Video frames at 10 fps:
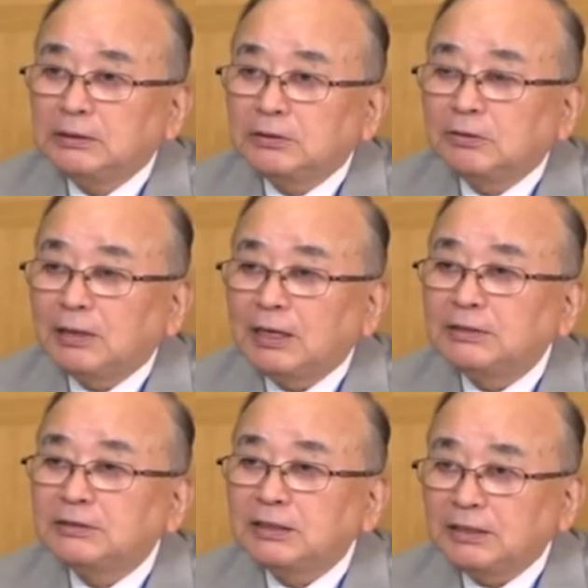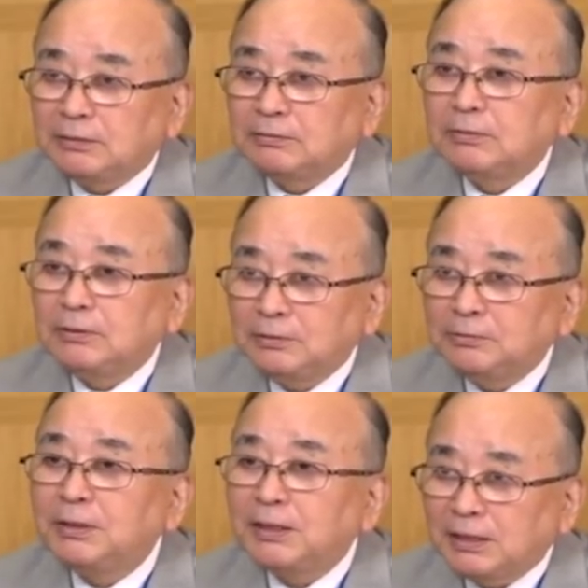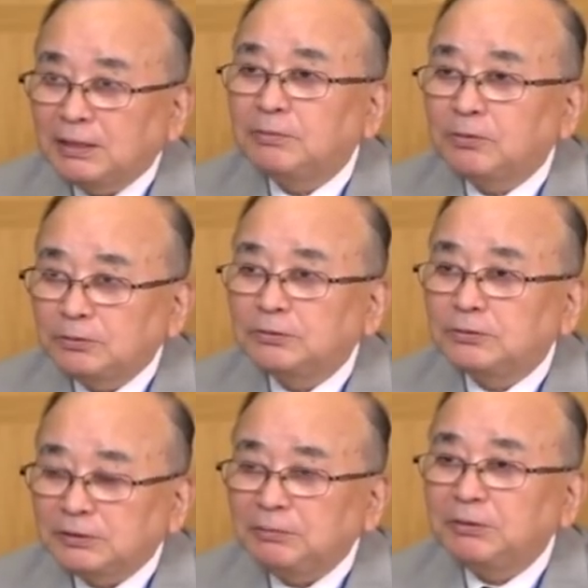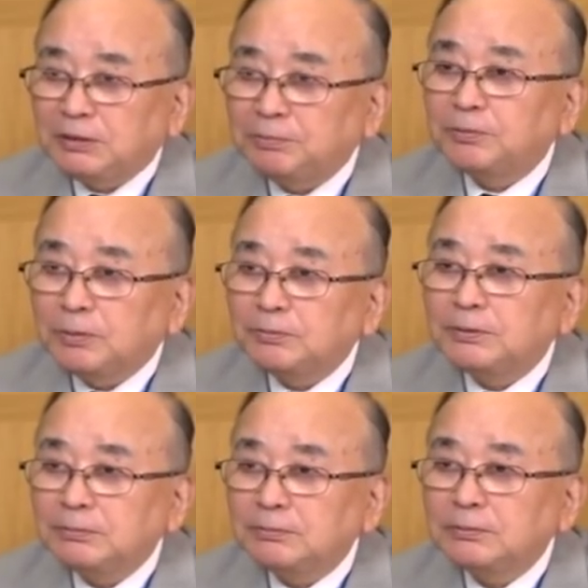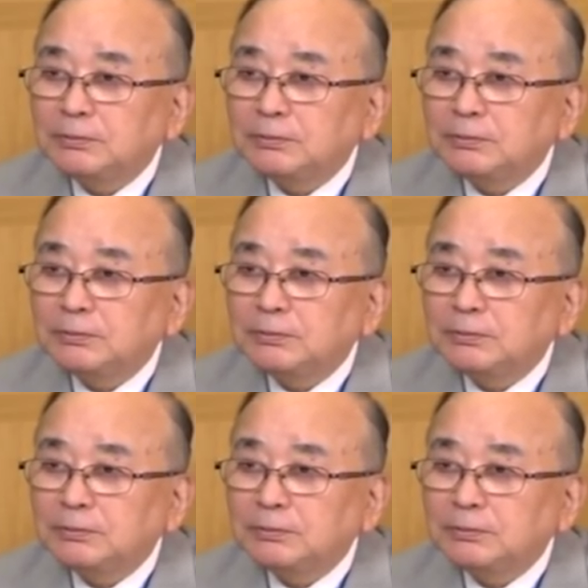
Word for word: So I think you may have also similar problem.